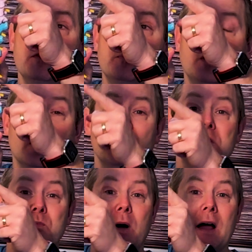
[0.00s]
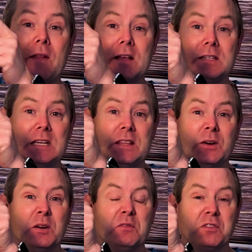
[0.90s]
the part of the spine that's either
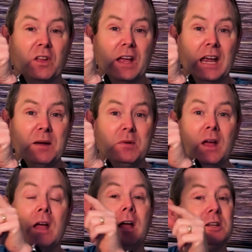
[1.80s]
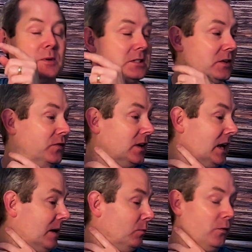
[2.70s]
inflamed, especially if you
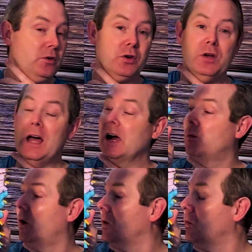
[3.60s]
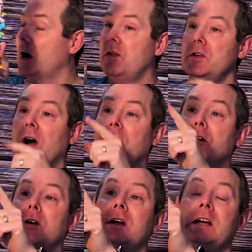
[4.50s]
can't move your neck one way or the
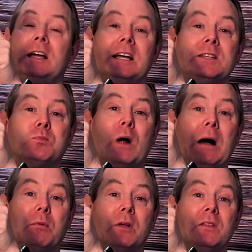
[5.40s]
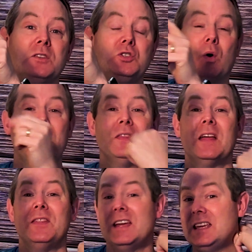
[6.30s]
other, it's probably the joint that
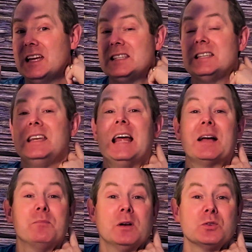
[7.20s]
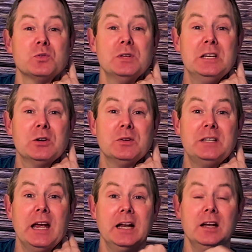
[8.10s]
then gets the neck muscles
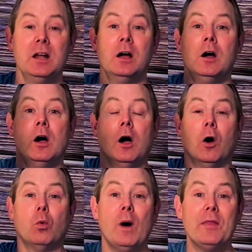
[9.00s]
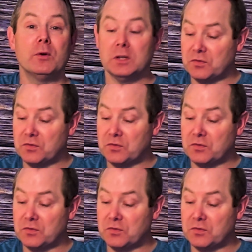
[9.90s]
irritated. Or whether it's